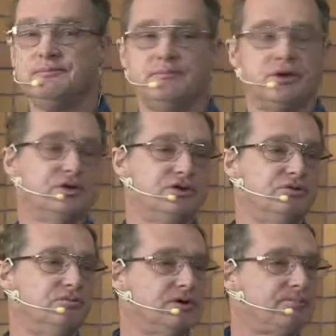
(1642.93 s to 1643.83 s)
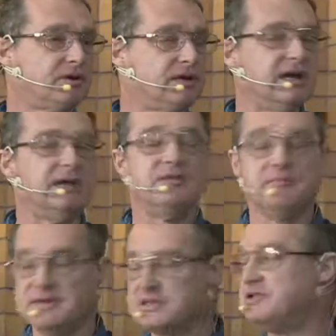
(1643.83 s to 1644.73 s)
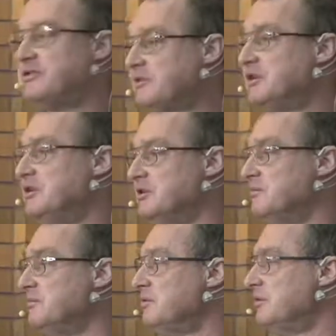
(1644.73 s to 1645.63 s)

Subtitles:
because you want to proclaim the message of the kingdom,